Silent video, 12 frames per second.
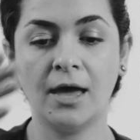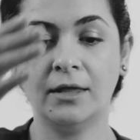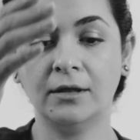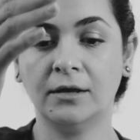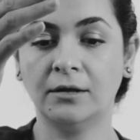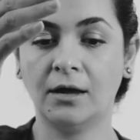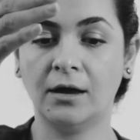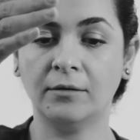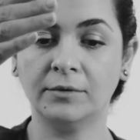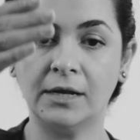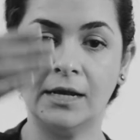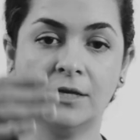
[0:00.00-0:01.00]
and then
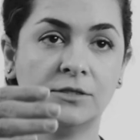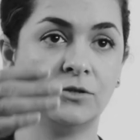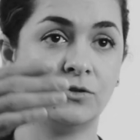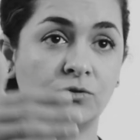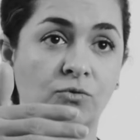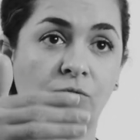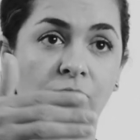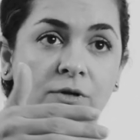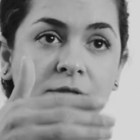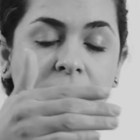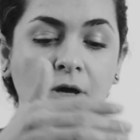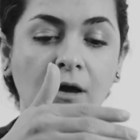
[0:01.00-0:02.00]
the laser
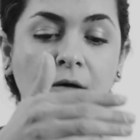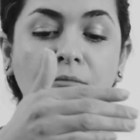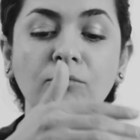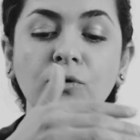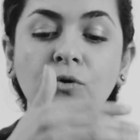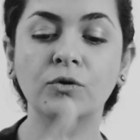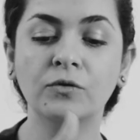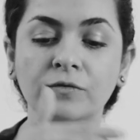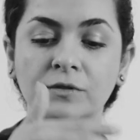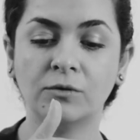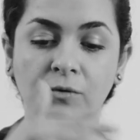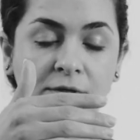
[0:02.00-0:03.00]
source
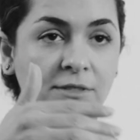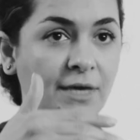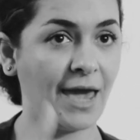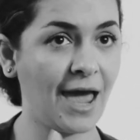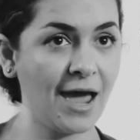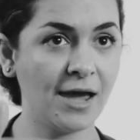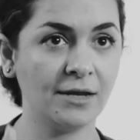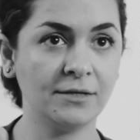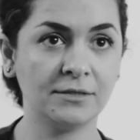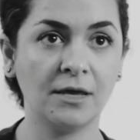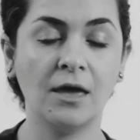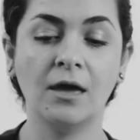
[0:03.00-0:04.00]
moves or
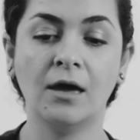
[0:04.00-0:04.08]
scans